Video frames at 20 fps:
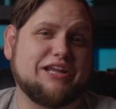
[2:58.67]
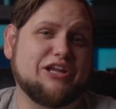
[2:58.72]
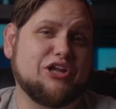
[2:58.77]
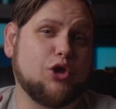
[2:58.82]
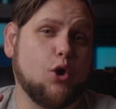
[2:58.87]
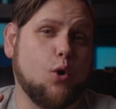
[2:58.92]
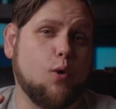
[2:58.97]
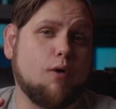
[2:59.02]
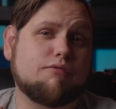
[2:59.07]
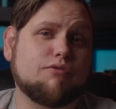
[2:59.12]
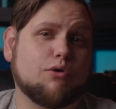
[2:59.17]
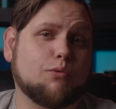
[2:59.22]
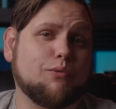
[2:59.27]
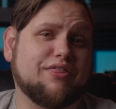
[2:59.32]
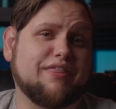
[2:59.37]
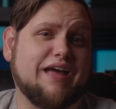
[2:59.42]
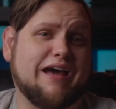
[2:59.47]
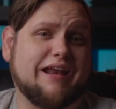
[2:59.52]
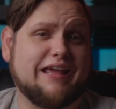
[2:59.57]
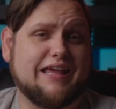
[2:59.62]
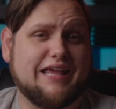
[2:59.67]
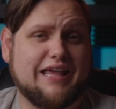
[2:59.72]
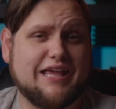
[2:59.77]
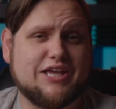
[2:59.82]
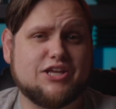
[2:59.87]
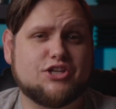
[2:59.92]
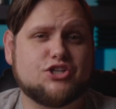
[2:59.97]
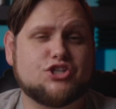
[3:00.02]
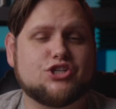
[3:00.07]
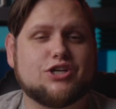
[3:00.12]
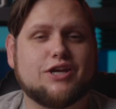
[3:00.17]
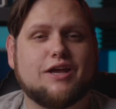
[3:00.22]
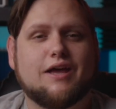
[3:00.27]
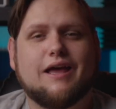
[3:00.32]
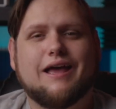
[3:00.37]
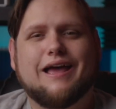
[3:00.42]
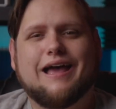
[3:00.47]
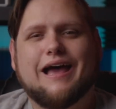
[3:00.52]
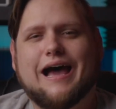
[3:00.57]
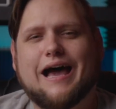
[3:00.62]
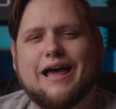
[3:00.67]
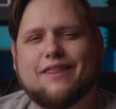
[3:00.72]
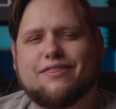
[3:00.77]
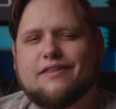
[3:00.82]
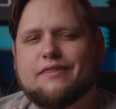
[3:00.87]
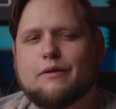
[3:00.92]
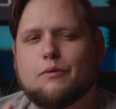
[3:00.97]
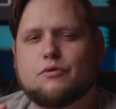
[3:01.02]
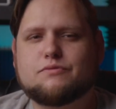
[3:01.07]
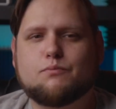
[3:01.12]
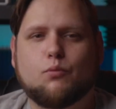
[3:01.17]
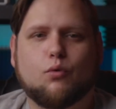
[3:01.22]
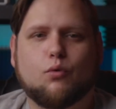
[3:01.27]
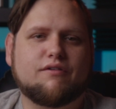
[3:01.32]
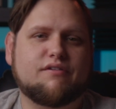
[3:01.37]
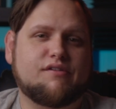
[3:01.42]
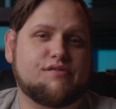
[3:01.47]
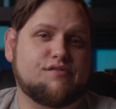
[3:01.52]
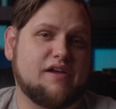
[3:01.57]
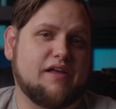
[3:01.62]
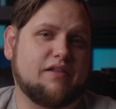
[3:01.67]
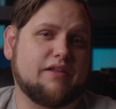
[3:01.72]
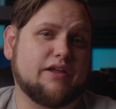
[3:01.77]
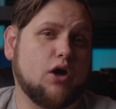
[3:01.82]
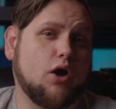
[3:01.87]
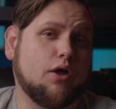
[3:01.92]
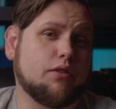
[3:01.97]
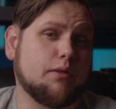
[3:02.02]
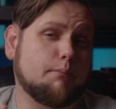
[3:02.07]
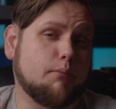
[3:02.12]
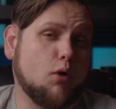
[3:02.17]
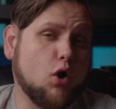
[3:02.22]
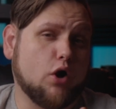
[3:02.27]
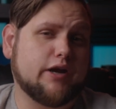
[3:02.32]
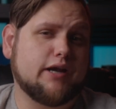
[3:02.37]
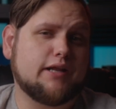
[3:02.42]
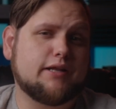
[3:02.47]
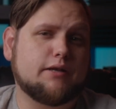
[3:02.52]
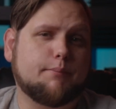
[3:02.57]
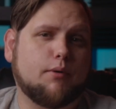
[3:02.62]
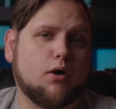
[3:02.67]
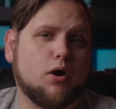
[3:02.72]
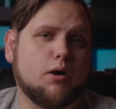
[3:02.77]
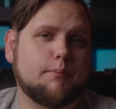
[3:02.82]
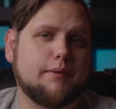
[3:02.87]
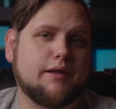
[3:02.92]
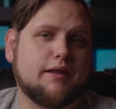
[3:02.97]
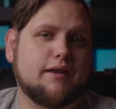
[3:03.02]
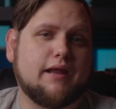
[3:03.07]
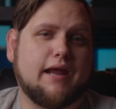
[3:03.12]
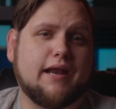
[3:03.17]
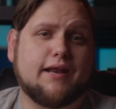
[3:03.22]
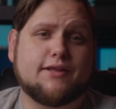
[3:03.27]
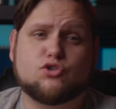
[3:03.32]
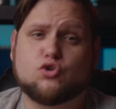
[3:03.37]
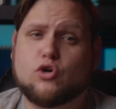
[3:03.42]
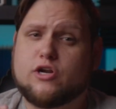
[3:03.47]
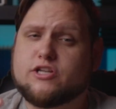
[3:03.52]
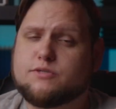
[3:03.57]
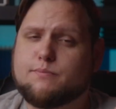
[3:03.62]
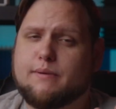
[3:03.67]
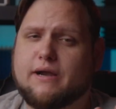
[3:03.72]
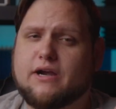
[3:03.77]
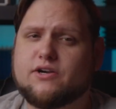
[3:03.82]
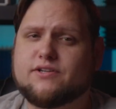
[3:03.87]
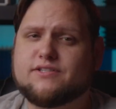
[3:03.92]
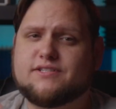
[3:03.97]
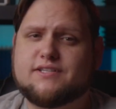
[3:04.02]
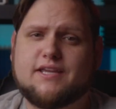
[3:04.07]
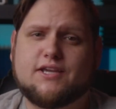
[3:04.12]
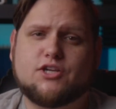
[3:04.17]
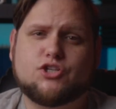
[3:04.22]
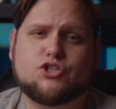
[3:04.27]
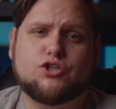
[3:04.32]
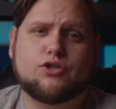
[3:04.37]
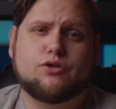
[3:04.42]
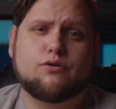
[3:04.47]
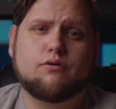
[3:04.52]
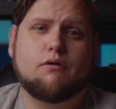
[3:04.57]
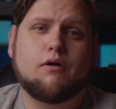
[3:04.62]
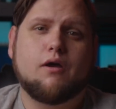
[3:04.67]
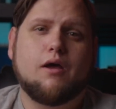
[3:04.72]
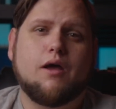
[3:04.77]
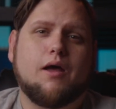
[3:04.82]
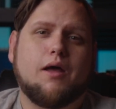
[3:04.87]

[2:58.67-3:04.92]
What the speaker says: didn't go over without a hitch, I think that was of a failing on the marketing department and a transparency issue.